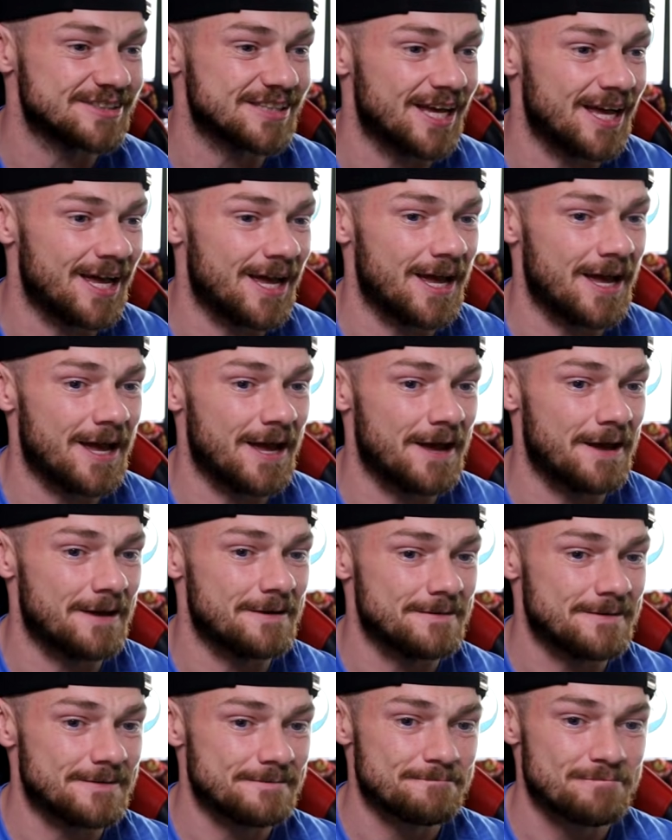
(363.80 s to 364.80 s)

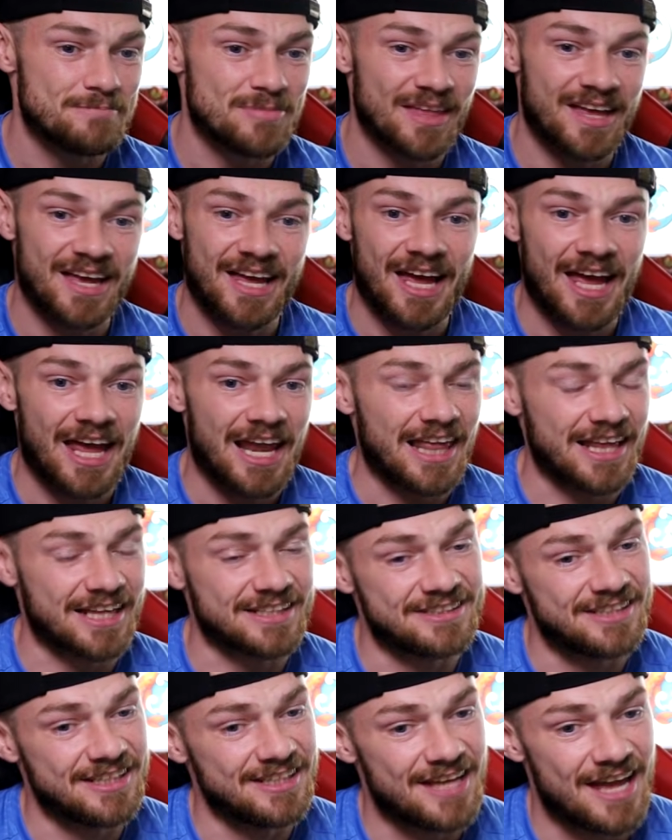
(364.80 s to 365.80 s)
Like I
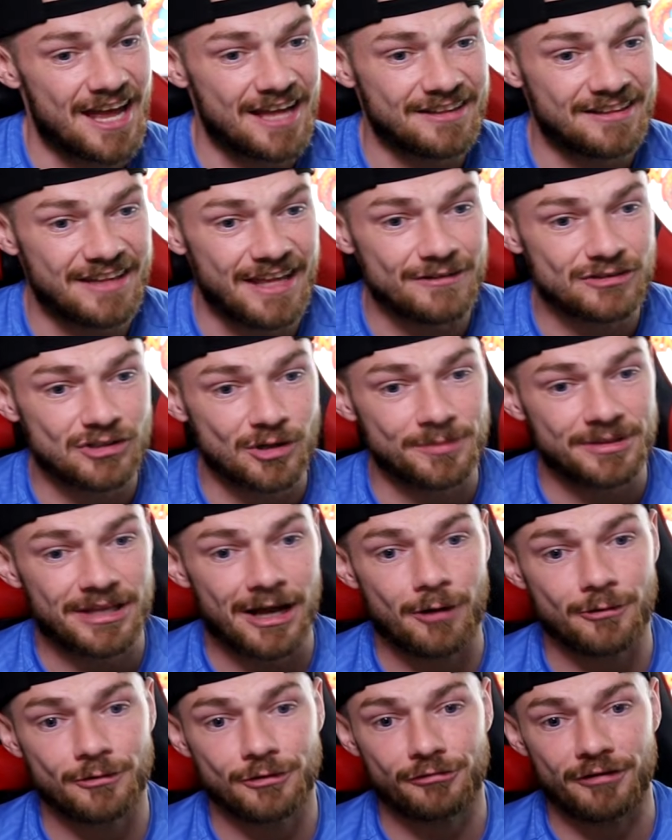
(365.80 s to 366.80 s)
say, yeah, Dave's coming
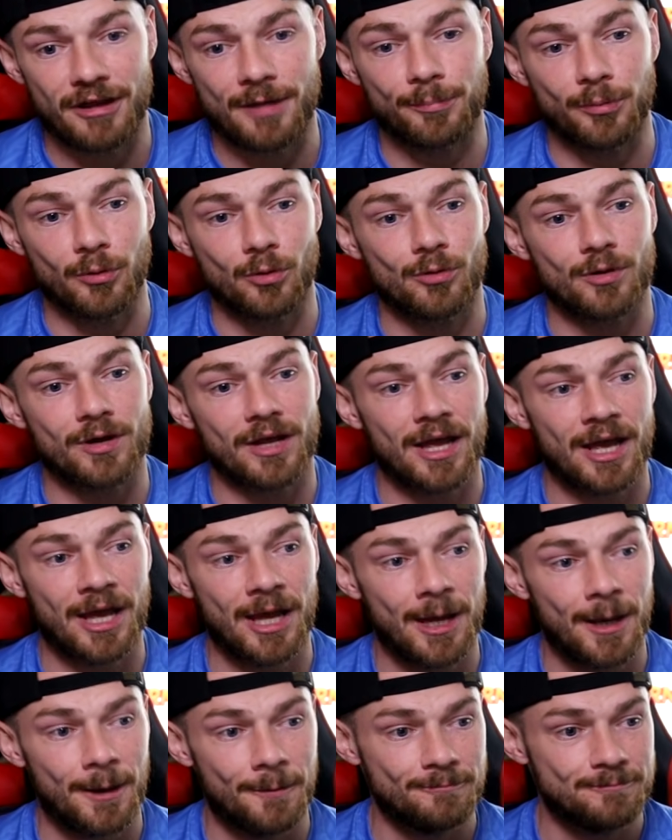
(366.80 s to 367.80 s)
down, great bloke.
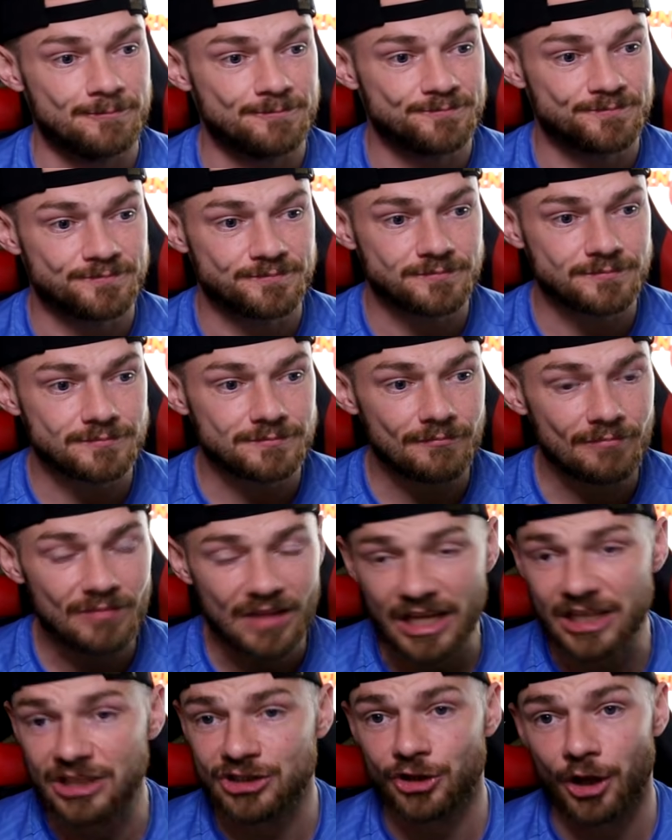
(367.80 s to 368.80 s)

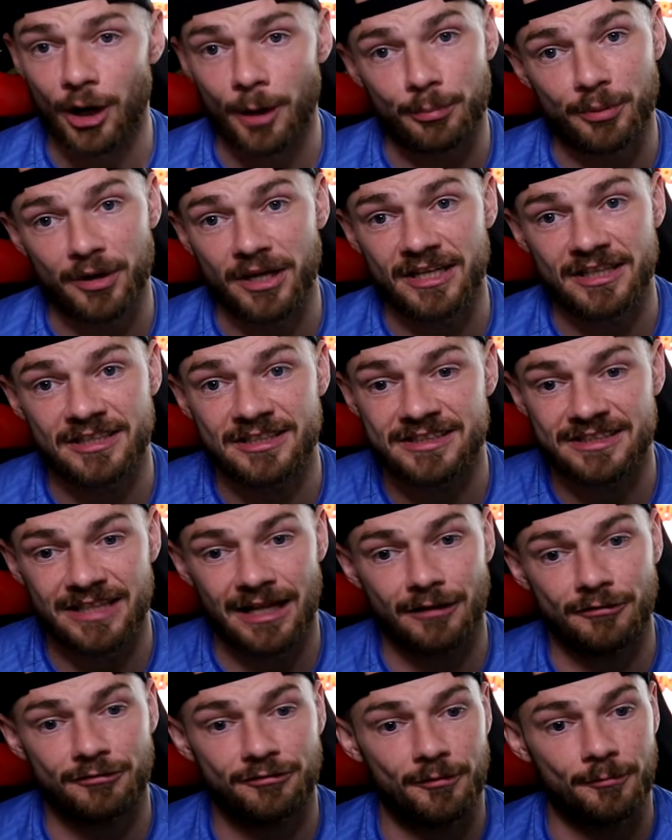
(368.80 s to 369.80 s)
He's not a brickie
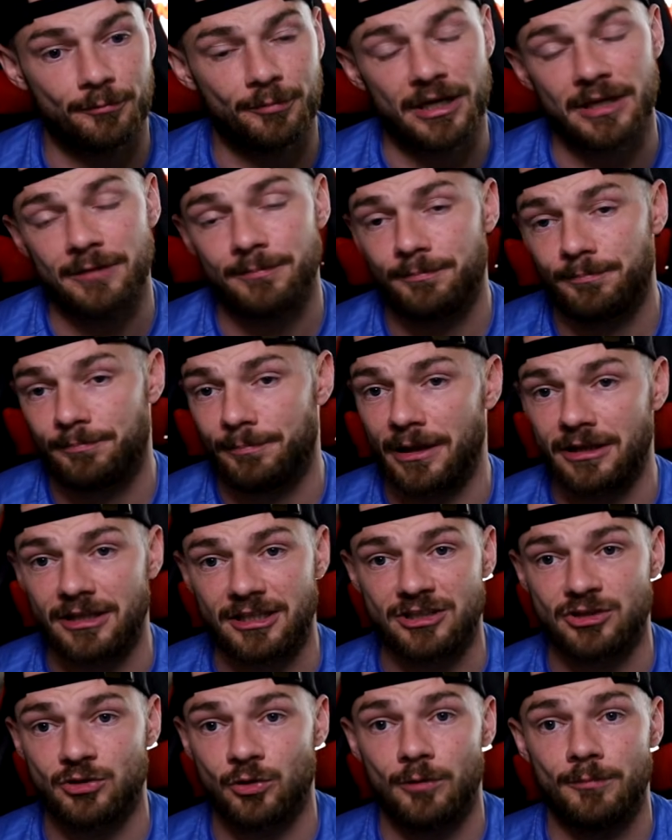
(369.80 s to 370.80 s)
himself, but he built
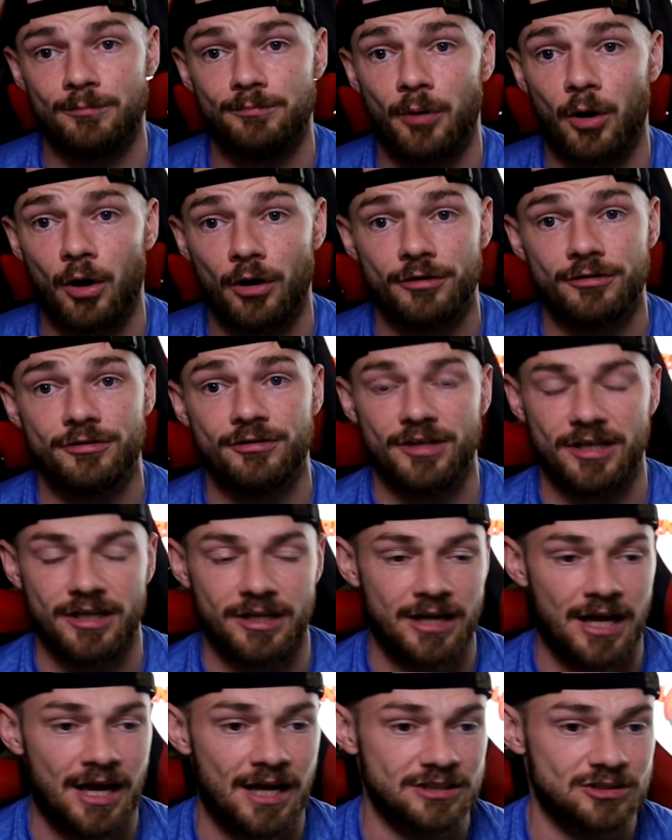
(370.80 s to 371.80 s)
his own pond
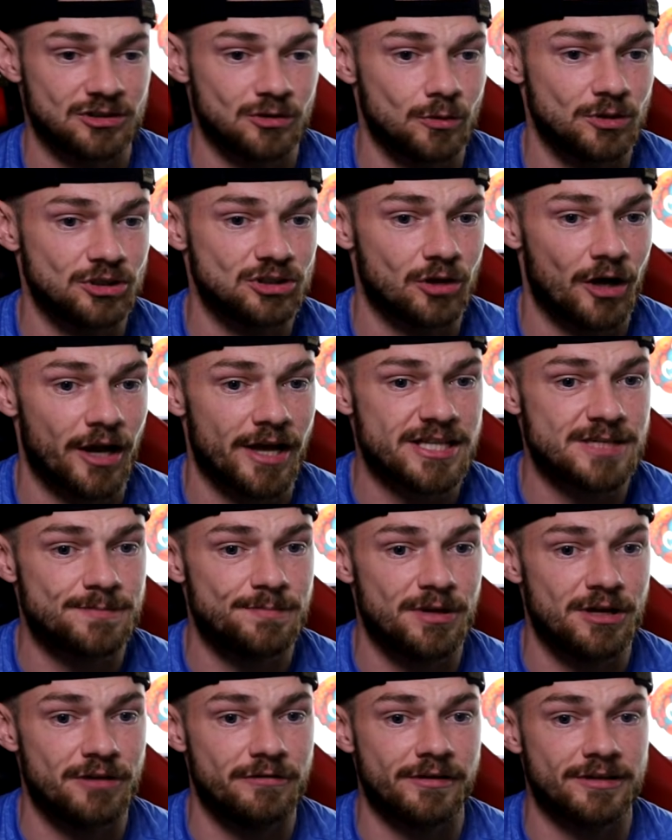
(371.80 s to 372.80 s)
in so he's got
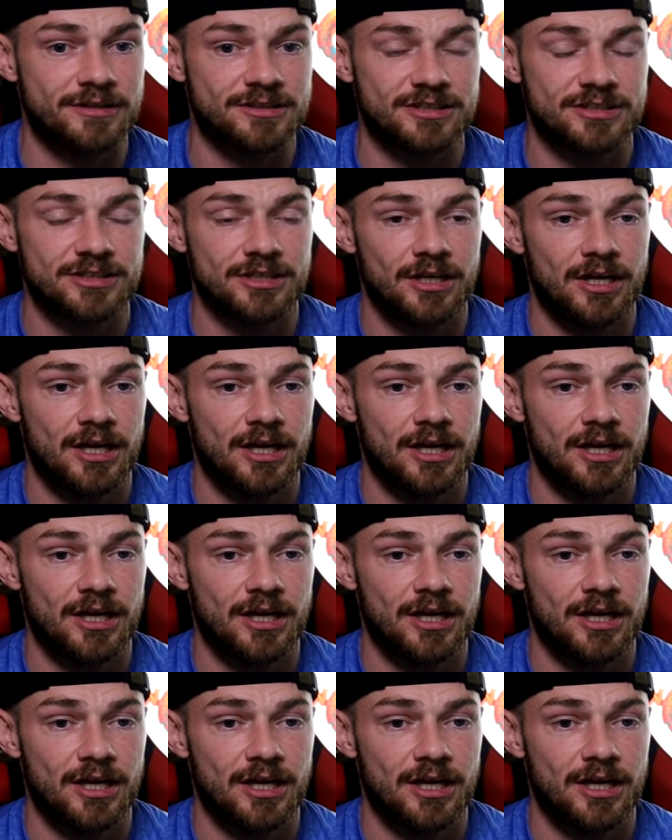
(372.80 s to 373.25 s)
experience.